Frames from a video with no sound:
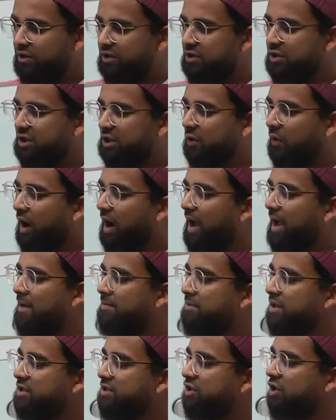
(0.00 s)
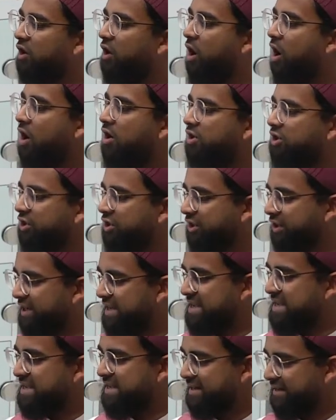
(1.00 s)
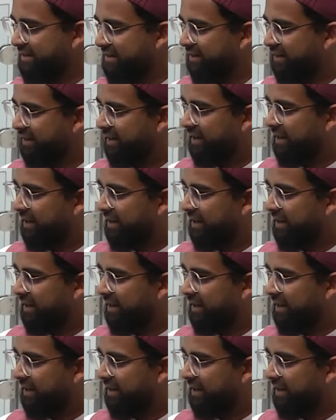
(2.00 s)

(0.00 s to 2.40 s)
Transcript: described as khashi'in,